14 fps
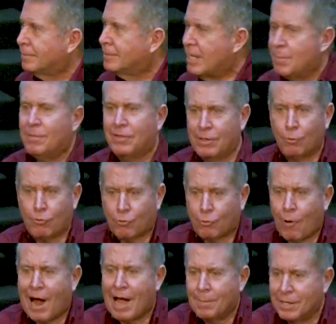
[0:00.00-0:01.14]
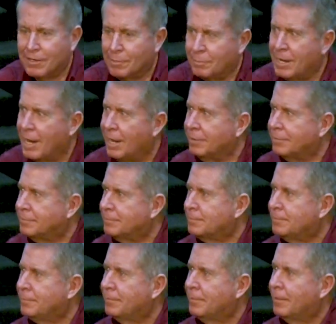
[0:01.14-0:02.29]
Timothy was scribing them down.
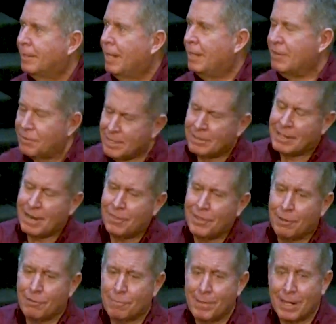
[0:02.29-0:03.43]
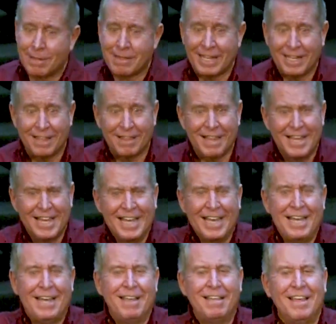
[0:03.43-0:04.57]
And the thing that I think is amazing is
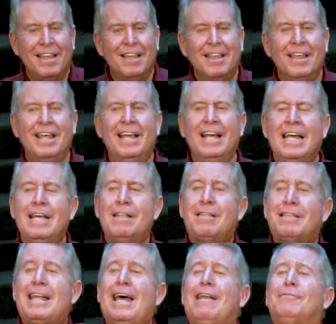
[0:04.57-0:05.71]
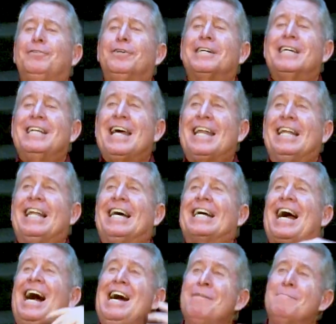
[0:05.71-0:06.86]
he Instead of looking at it like,
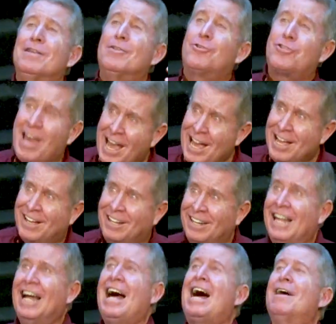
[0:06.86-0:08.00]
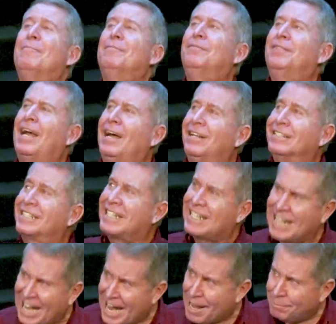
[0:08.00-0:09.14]
I'm in jail, I'm held
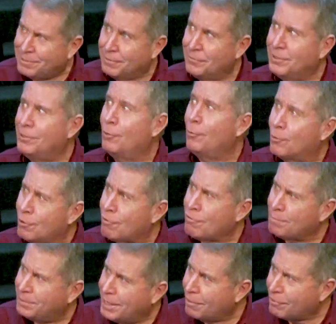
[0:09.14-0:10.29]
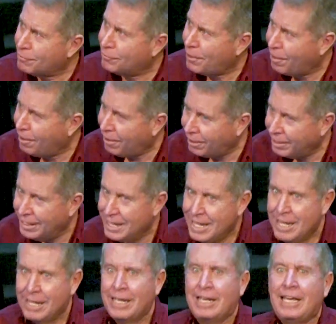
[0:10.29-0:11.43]
captive in the worst place of all,
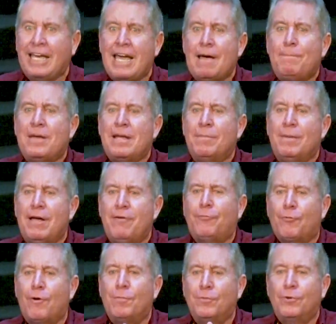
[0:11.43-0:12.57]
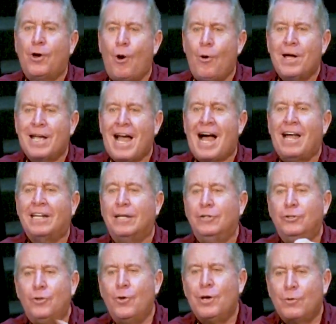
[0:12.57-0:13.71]
keeping me from going out
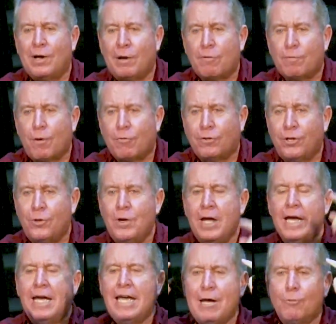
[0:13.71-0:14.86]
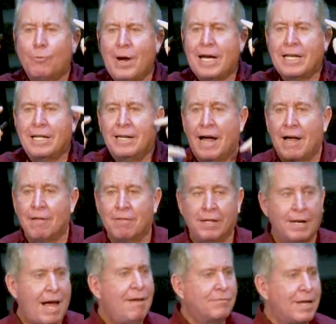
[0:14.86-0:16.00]
and doing what I'm supposed to do, he recognized
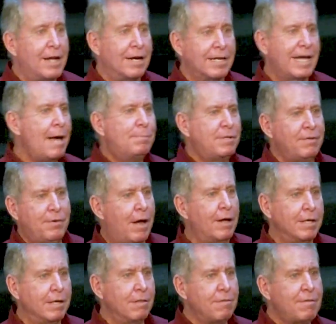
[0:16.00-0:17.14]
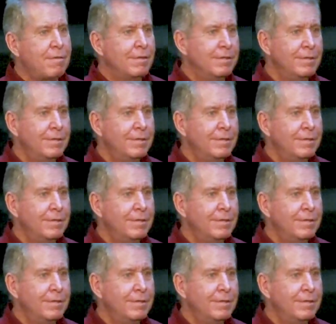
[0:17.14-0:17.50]
that I've got a captive audience.